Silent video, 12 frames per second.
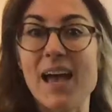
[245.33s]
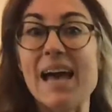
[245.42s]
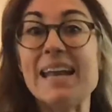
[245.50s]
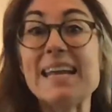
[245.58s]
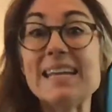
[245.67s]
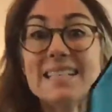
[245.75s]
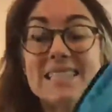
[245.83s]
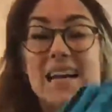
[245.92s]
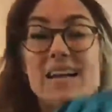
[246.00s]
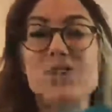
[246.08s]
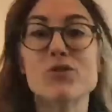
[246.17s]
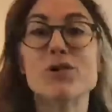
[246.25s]
And
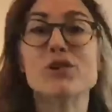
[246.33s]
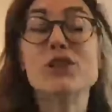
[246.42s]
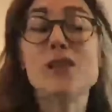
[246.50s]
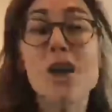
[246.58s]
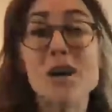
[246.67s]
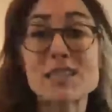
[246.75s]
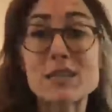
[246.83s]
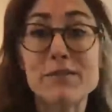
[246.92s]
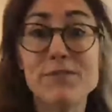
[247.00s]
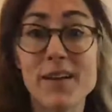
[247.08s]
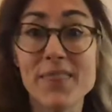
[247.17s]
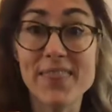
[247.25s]
inside there are lots of
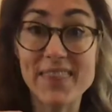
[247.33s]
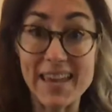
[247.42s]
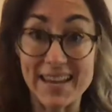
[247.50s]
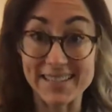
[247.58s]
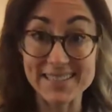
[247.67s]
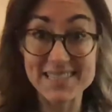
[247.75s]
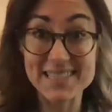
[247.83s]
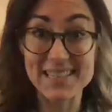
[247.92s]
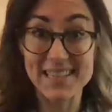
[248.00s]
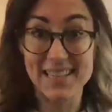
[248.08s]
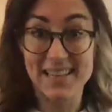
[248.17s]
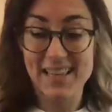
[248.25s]
fun things
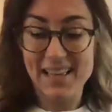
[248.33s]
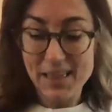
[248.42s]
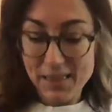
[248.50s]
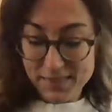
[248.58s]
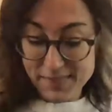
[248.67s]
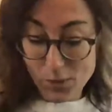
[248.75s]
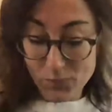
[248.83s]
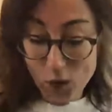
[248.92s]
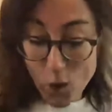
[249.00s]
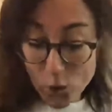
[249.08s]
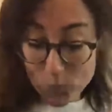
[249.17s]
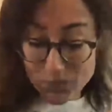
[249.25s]
that we
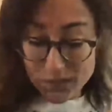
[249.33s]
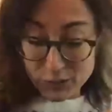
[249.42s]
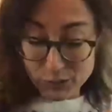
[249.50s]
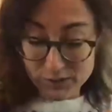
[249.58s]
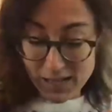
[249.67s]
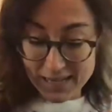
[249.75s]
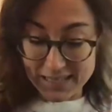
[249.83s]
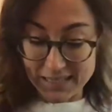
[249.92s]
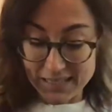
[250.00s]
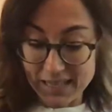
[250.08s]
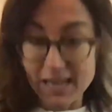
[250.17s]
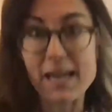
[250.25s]
hope that you'll like.
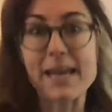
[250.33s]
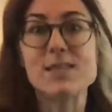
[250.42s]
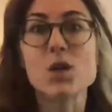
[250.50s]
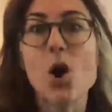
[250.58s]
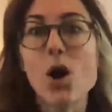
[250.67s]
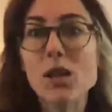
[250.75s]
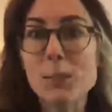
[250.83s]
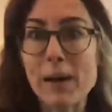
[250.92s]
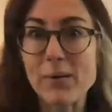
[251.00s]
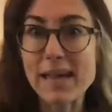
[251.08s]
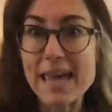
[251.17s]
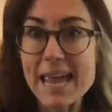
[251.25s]
It's all
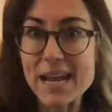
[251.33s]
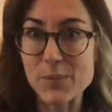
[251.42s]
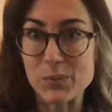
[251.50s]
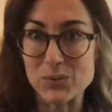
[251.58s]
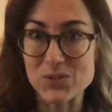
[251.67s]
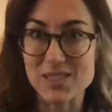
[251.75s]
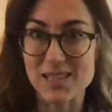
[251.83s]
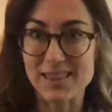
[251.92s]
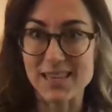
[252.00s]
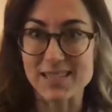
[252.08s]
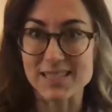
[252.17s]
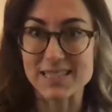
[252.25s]
about animals, the
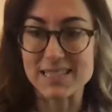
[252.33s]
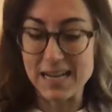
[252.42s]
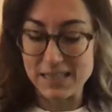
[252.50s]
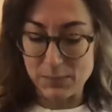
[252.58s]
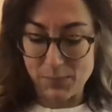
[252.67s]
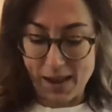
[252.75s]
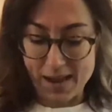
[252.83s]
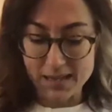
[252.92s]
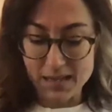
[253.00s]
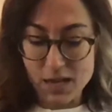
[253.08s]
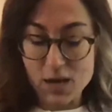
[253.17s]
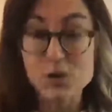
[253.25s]
things inside the bag,
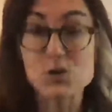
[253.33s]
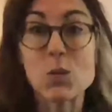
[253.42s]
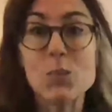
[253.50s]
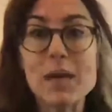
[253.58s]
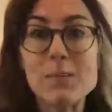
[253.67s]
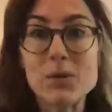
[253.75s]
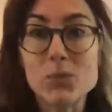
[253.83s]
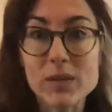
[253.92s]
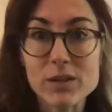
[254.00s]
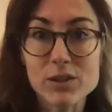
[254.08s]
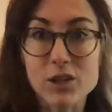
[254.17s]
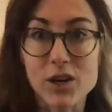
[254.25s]
so maybe
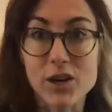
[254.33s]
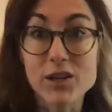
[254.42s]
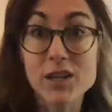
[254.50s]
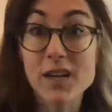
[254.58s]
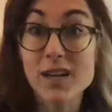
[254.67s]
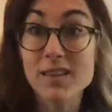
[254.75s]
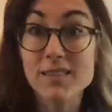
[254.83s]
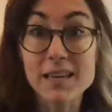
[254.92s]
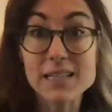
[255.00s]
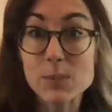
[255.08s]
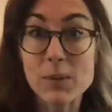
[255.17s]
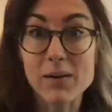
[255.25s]
we'll learn
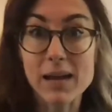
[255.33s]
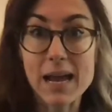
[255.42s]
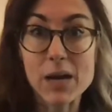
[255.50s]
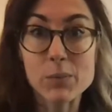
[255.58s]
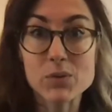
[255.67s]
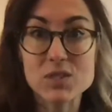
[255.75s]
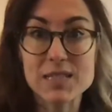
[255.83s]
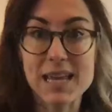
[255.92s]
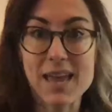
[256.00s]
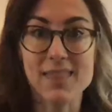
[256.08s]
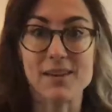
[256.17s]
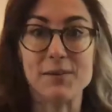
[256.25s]
things about animals
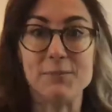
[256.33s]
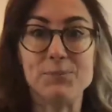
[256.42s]
together.